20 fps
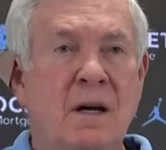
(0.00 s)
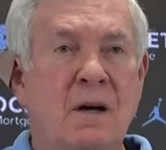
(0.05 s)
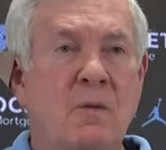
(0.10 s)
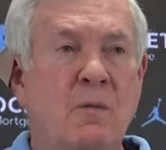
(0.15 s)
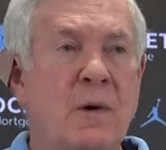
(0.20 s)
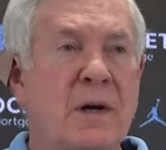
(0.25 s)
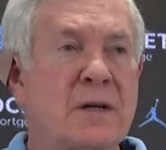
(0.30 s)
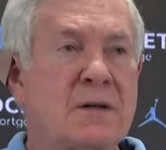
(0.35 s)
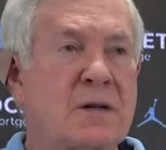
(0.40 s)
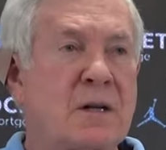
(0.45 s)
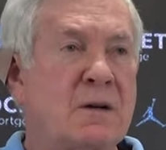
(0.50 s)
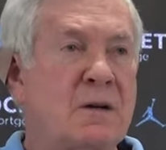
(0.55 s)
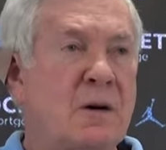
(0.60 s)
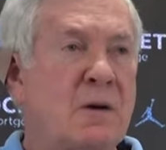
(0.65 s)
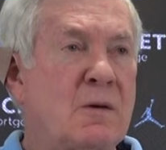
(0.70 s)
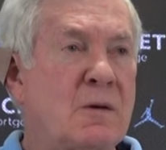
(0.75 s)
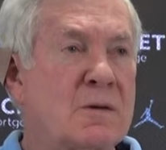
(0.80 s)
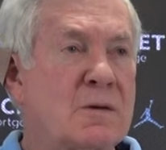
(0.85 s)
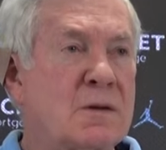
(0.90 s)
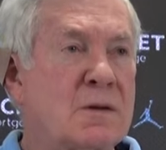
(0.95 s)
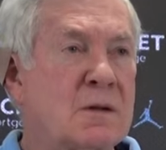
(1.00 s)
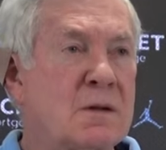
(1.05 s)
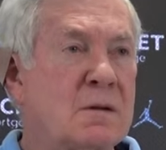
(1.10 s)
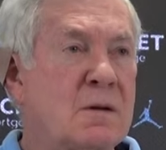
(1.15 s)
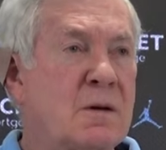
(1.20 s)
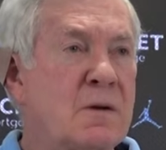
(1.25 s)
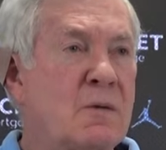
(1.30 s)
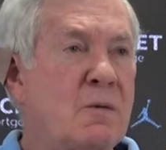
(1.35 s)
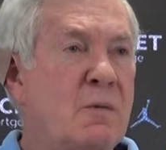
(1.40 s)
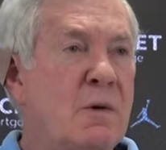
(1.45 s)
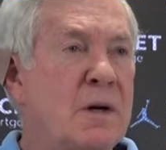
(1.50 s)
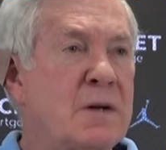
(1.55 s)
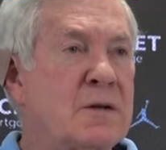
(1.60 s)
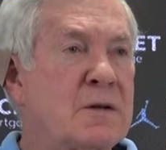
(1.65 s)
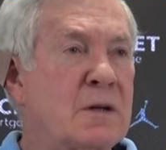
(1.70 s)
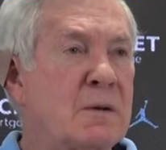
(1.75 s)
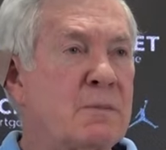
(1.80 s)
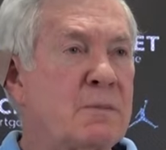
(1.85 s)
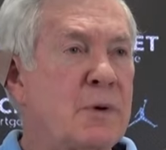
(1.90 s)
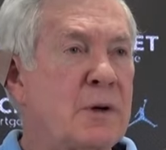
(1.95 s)
We as adults are the
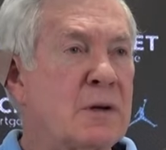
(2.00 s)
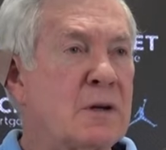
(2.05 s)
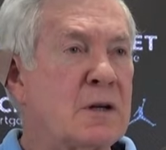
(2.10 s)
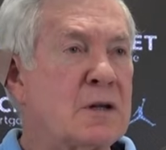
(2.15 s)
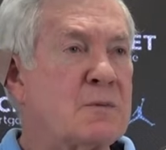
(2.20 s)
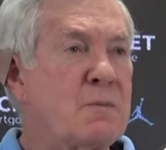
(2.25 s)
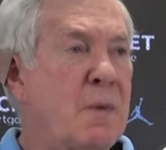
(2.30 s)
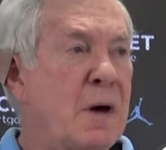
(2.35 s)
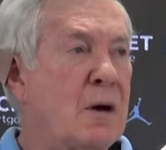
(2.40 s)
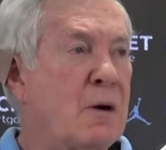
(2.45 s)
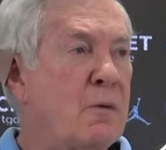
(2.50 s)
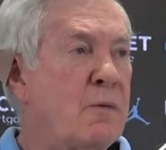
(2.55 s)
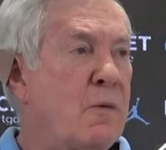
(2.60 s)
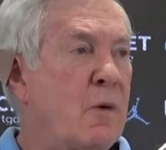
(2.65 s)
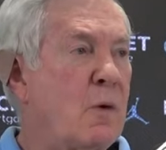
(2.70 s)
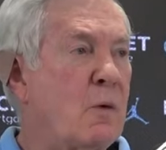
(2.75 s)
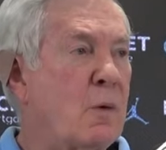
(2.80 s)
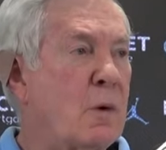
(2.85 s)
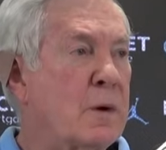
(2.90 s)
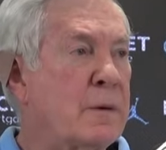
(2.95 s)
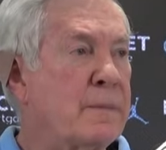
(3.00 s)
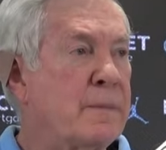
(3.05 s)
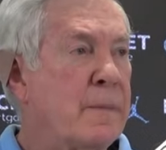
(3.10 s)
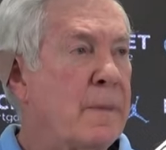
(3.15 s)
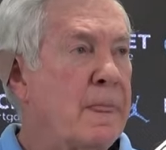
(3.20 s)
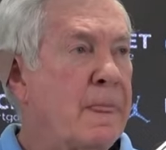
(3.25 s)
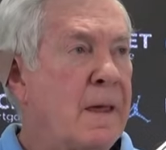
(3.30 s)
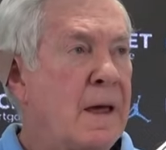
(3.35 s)
ones that put this model forward.